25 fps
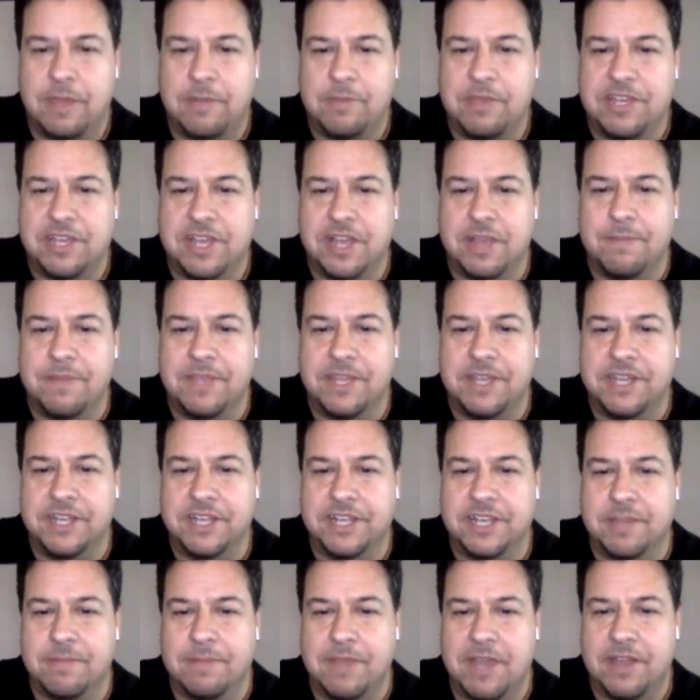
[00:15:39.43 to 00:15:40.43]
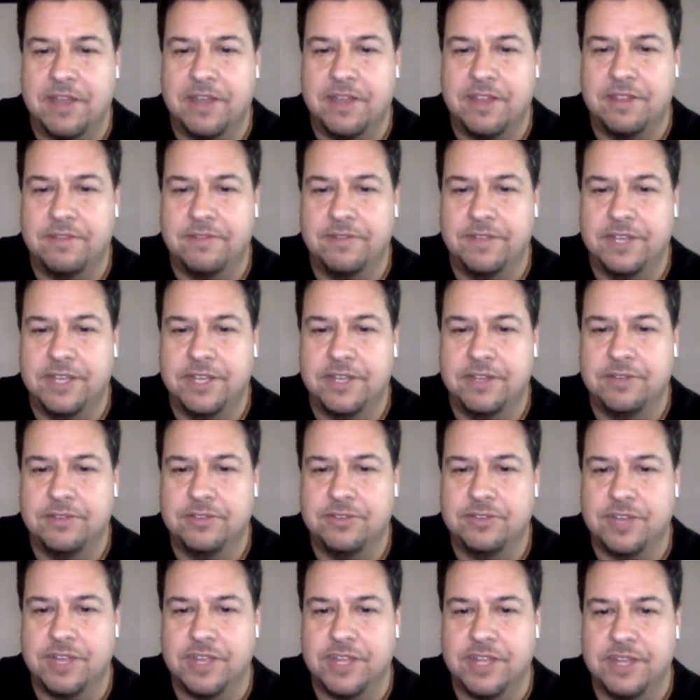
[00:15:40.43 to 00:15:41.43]
maybe come in and come out of the video.
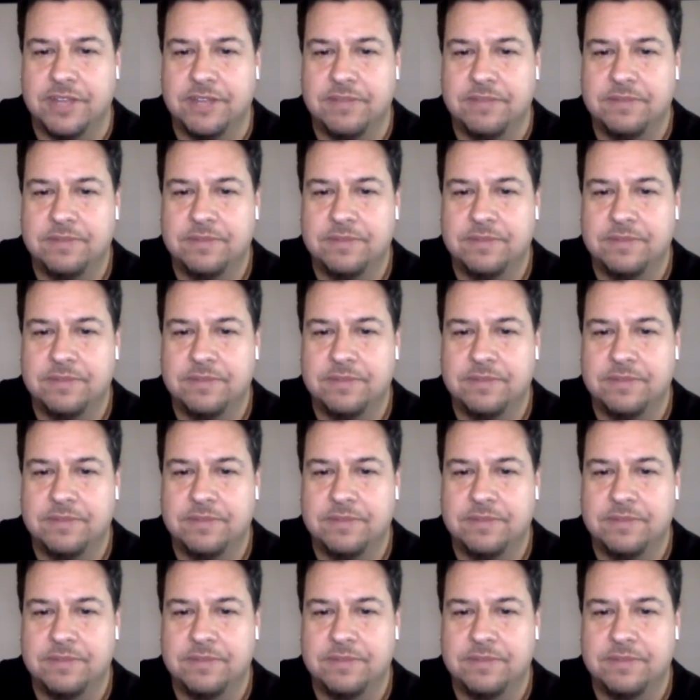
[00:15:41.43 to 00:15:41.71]
Try that.